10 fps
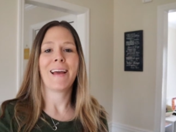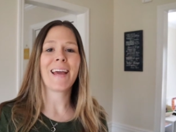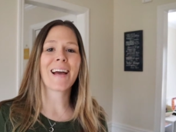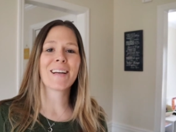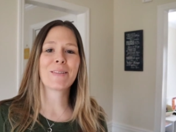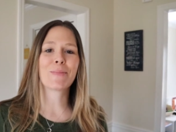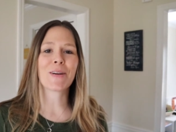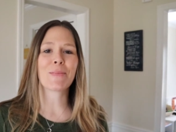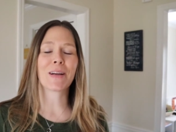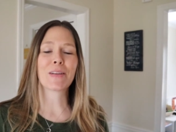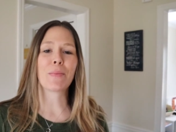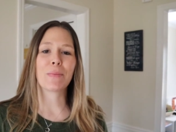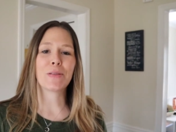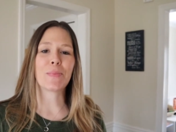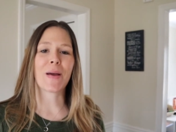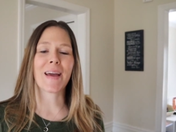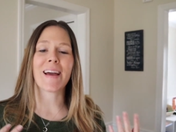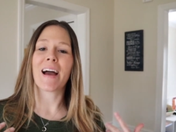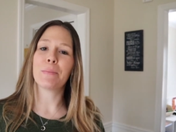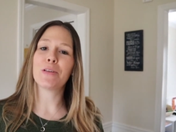Hey guys, welcome back to Mama
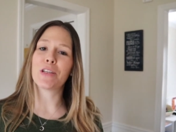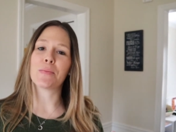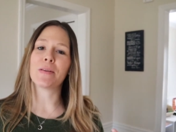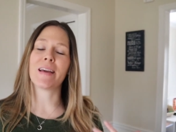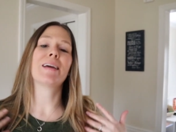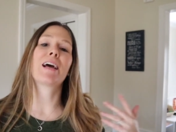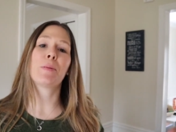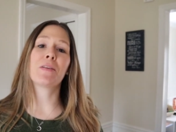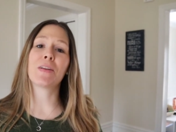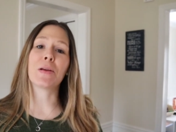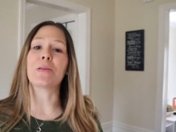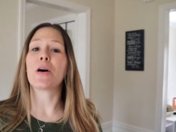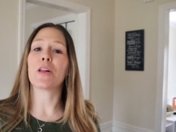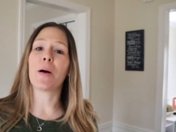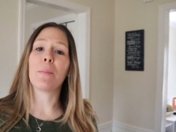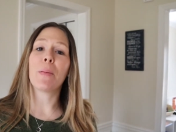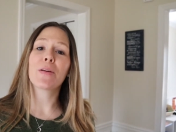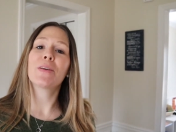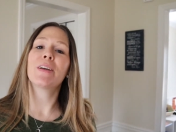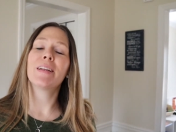Dube. I'm Shelby and I make videos all about
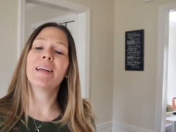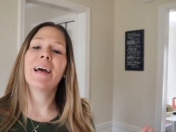motherhood.